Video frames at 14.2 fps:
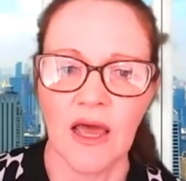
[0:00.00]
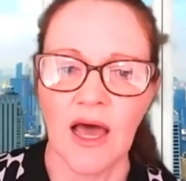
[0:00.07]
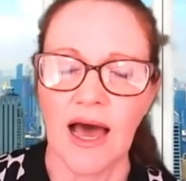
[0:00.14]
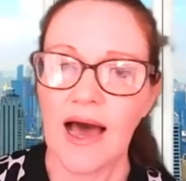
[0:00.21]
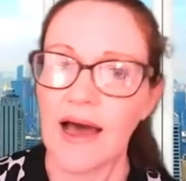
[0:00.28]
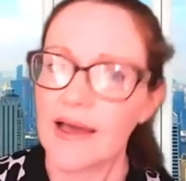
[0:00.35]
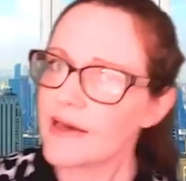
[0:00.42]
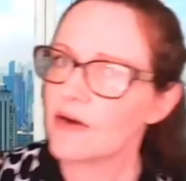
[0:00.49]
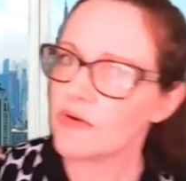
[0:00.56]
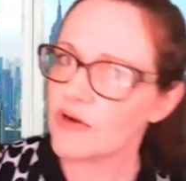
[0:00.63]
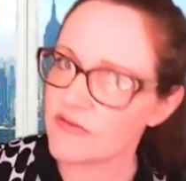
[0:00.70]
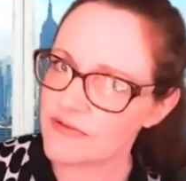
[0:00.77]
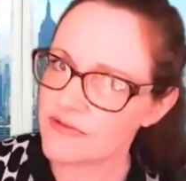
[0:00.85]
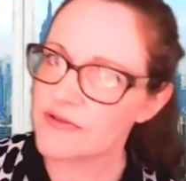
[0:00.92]
I,
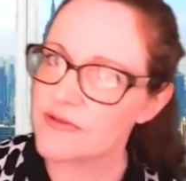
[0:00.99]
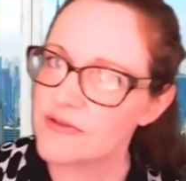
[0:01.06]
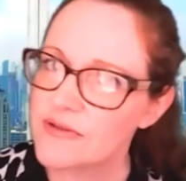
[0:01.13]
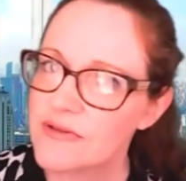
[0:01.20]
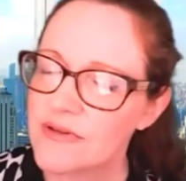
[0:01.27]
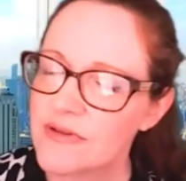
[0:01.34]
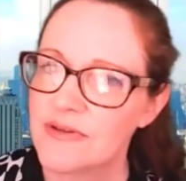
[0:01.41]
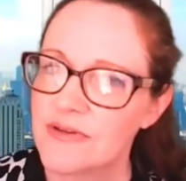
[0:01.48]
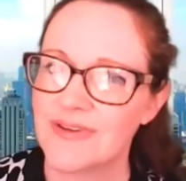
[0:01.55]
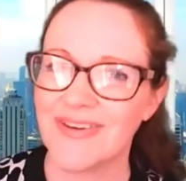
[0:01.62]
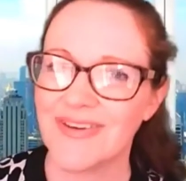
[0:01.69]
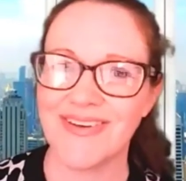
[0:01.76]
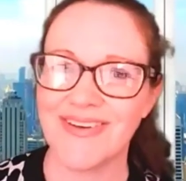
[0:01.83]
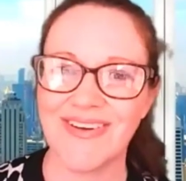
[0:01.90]
however,
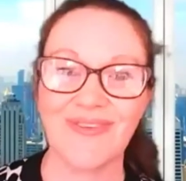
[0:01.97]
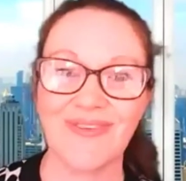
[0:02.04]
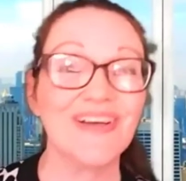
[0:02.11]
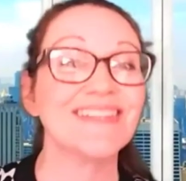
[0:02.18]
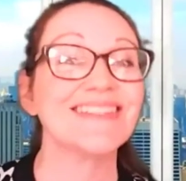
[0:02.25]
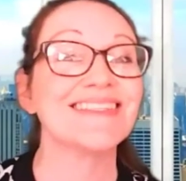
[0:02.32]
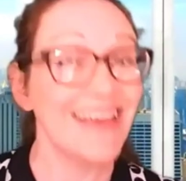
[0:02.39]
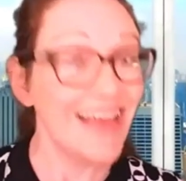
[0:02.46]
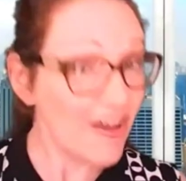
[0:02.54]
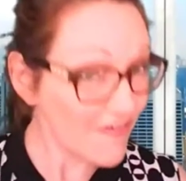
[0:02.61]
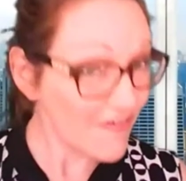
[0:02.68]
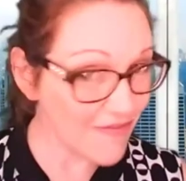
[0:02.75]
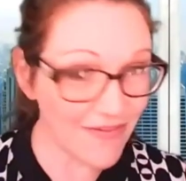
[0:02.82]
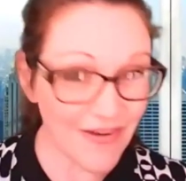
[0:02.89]
was
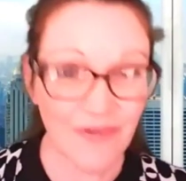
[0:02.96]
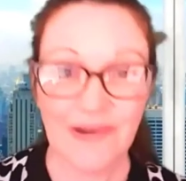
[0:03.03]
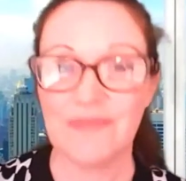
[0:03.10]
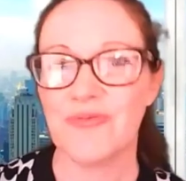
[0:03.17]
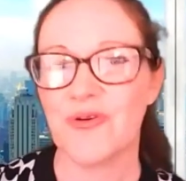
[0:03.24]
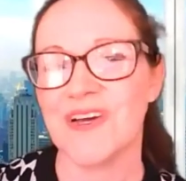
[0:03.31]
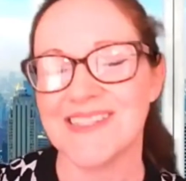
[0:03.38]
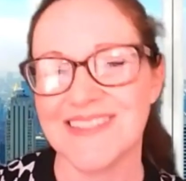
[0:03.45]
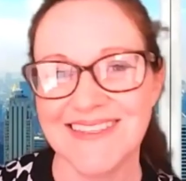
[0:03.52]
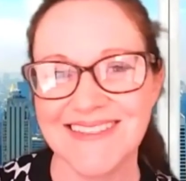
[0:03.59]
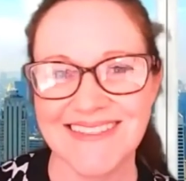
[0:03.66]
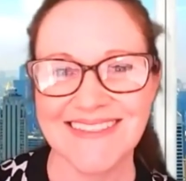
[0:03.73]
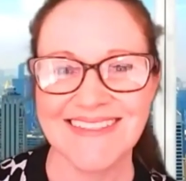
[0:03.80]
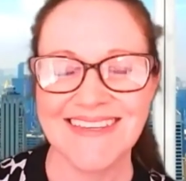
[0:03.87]
very
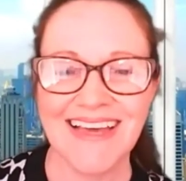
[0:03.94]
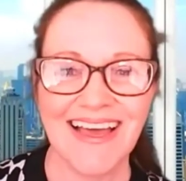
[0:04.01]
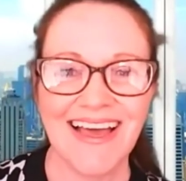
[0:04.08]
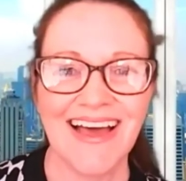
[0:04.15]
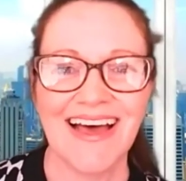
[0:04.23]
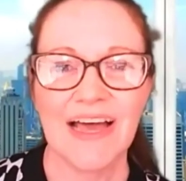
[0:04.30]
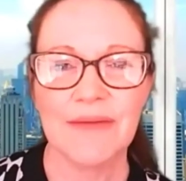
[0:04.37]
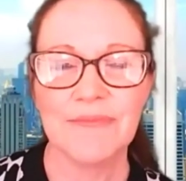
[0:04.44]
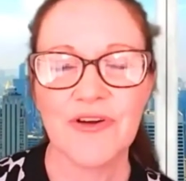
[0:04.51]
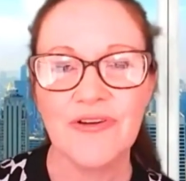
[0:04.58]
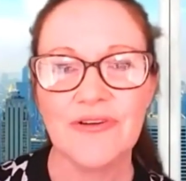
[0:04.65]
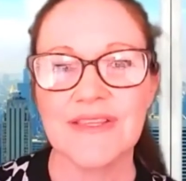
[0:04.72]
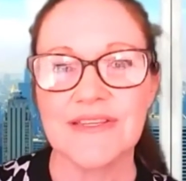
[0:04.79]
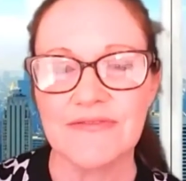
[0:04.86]
present. I'm
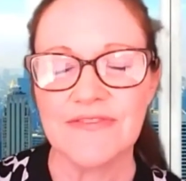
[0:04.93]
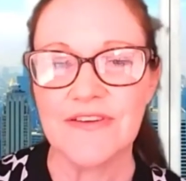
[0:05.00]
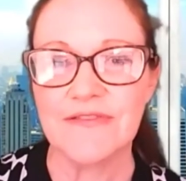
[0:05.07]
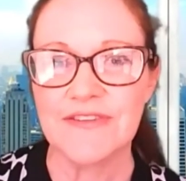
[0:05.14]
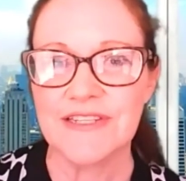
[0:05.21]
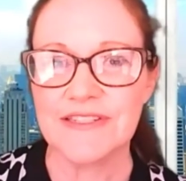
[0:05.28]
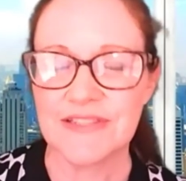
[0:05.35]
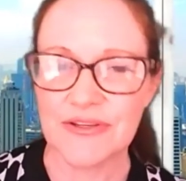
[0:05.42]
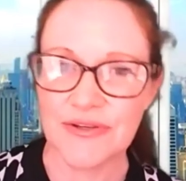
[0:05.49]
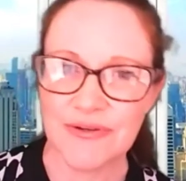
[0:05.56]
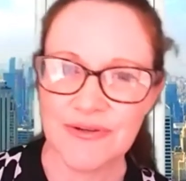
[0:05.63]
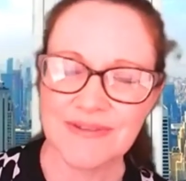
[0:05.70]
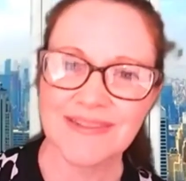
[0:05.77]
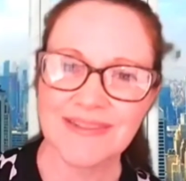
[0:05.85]
currently
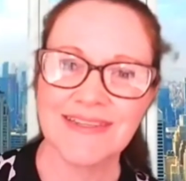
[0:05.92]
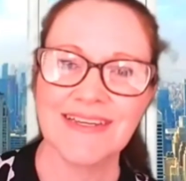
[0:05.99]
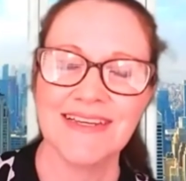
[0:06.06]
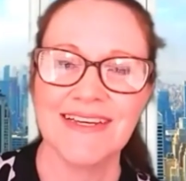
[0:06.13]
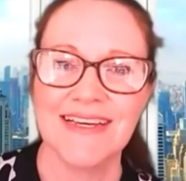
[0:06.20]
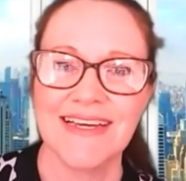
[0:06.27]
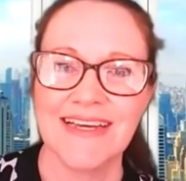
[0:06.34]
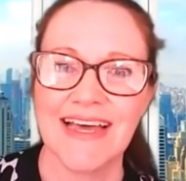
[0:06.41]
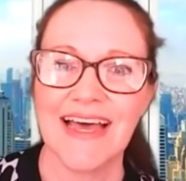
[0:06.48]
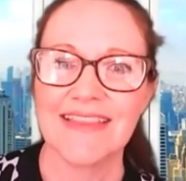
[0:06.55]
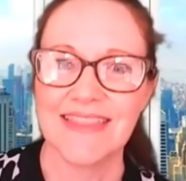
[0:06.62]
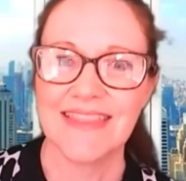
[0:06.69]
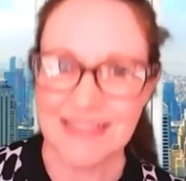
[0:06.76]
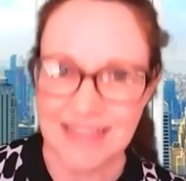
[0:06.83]
52.
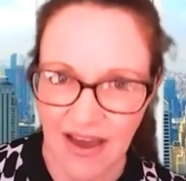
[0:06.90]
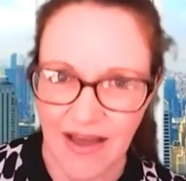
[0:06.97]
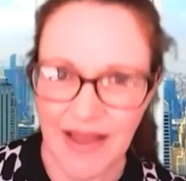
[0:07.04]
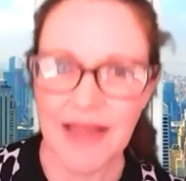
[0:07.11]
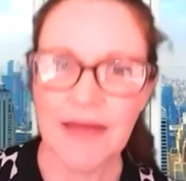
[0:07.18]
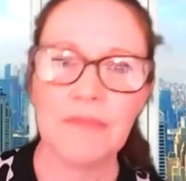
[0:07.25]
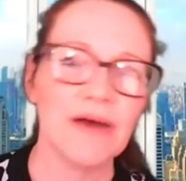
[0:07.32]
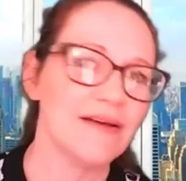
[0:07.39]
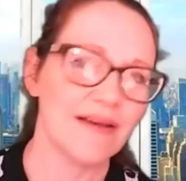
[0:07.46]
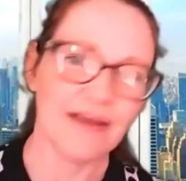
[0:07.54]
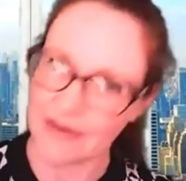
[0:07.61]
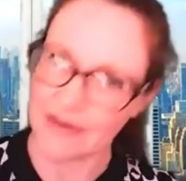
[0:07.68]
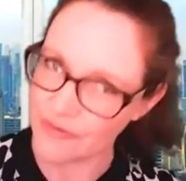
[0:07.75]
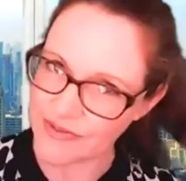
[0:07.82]
At the time,
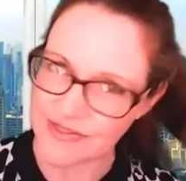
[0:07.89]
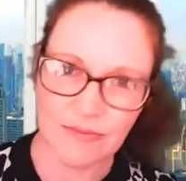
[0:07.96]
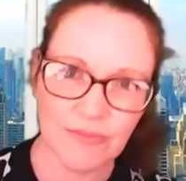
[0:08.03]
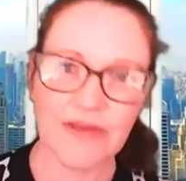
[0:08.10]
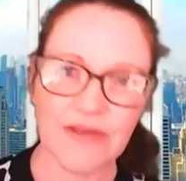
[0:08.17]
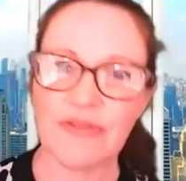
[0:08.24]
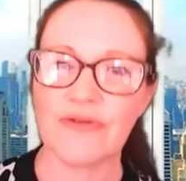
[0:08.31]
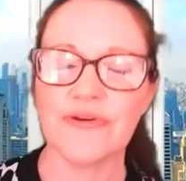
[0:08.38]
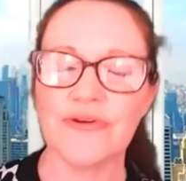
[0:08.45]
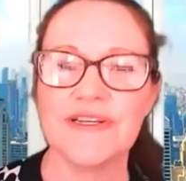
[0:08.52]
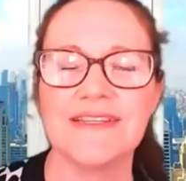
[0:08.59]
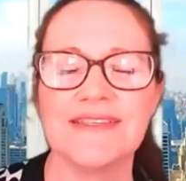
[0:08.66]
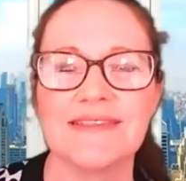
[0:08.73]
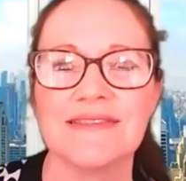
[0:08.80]
I was in my
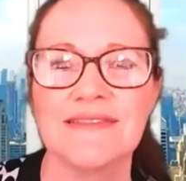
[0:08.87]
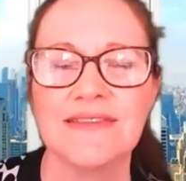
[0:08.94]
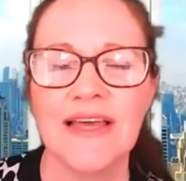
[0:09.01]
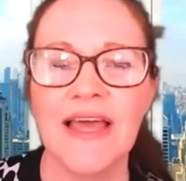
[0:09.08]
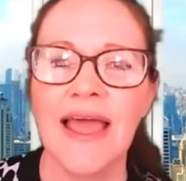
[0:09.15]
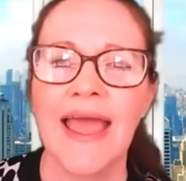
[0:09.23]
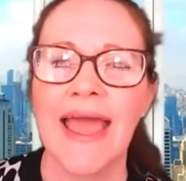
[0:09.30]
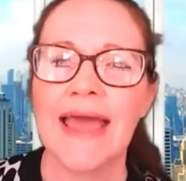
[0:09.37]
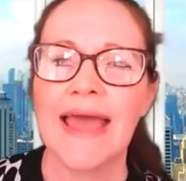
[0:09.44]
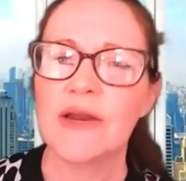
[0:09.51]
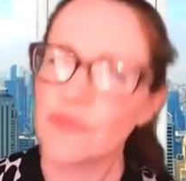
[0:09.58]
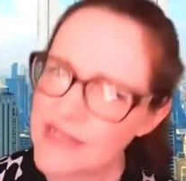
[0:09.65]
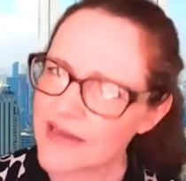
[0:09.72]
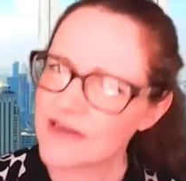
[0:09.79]
30s, and
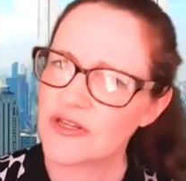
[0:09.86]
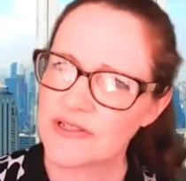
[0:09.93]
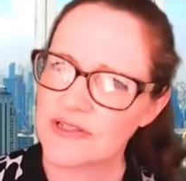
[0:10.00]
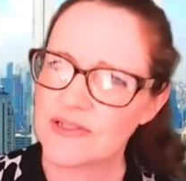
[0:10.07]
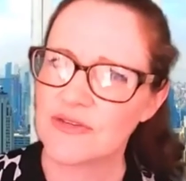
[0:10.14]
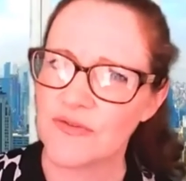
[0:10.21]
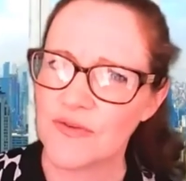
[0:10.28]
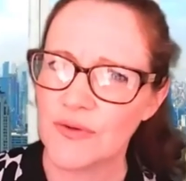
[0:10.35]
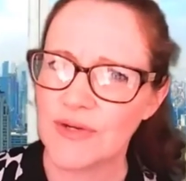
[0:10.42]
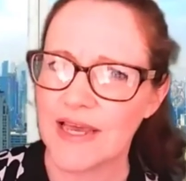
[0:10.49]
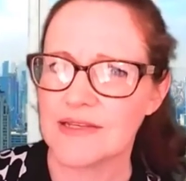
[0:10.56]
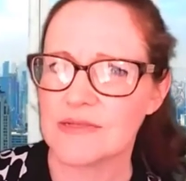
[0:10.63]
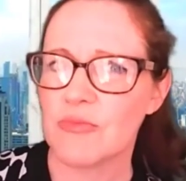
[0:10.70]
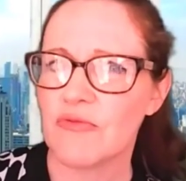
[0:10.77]
it was actually just a few
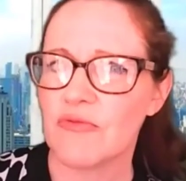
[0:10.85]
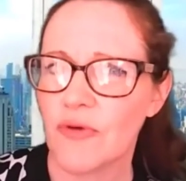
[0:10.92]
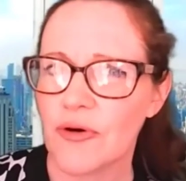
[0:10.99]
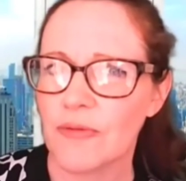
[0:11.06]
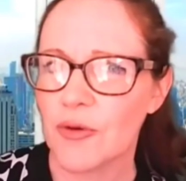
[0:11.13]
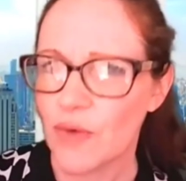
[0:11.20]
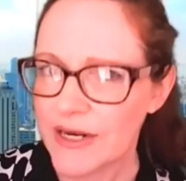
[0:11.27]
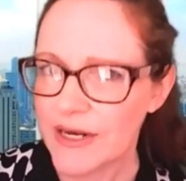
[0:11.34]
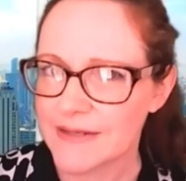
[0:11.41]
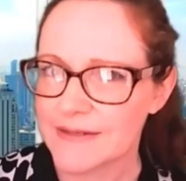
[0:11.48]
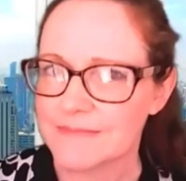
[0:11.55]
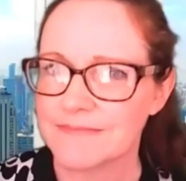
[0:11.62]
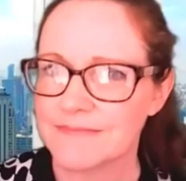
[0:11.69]
days before my wedding.